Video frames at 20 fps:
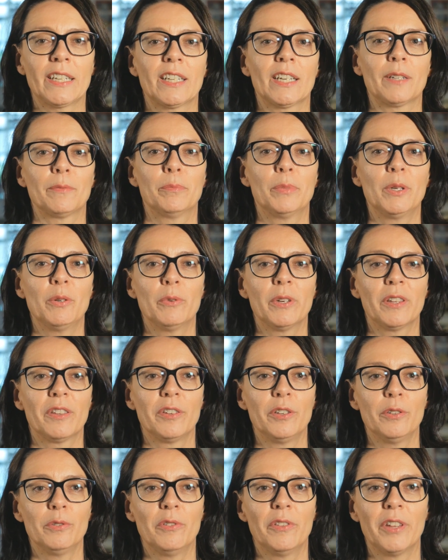I can't be
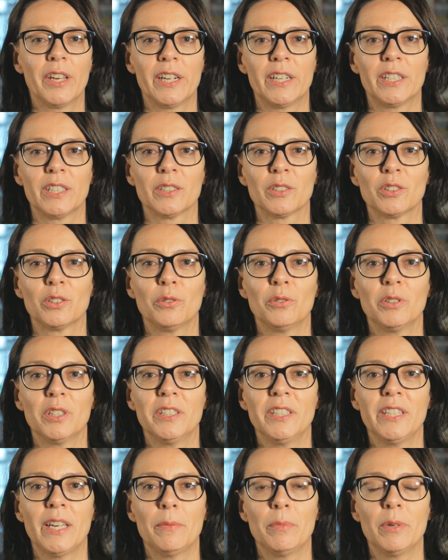with you there to the
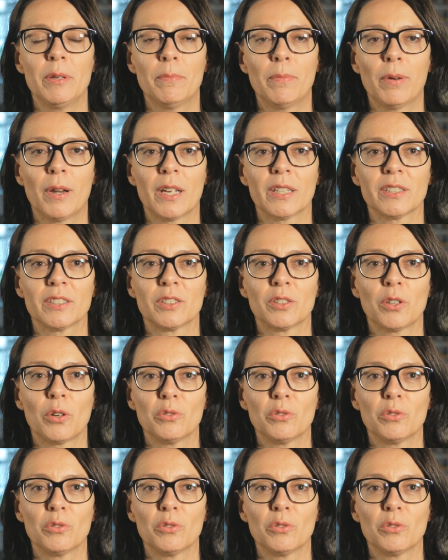DAB Plus